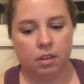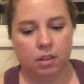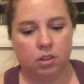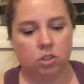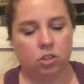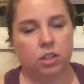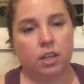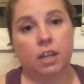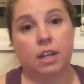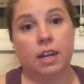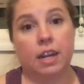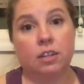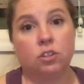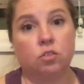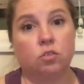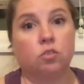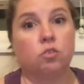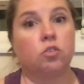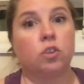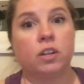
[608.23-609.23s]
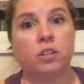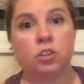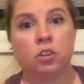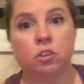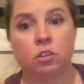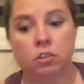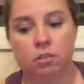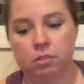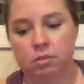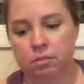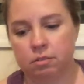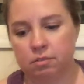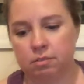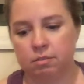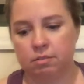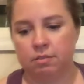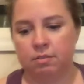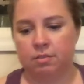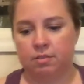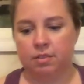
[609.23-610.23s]
She's like a national treasure.
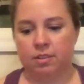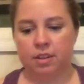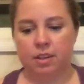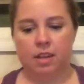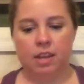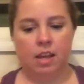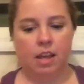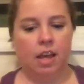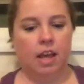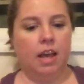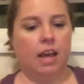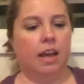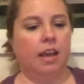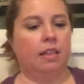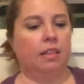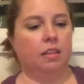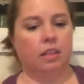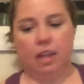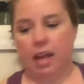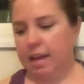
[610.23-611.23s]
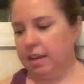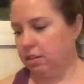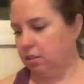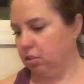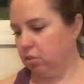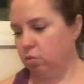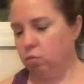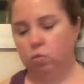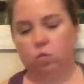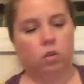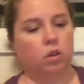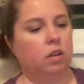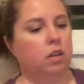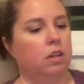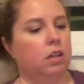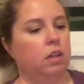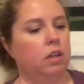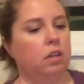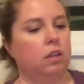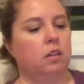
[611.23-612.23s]
And the last
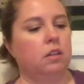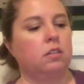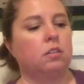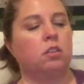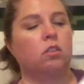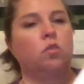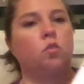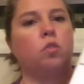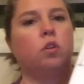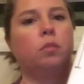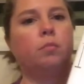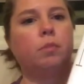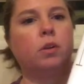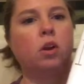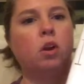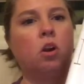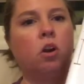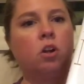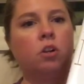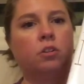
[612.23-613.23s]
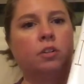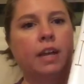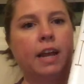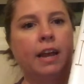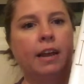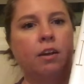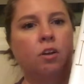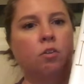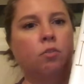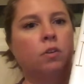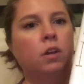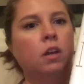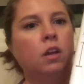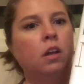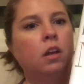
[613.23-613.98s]
one is Lauren Bacall Now.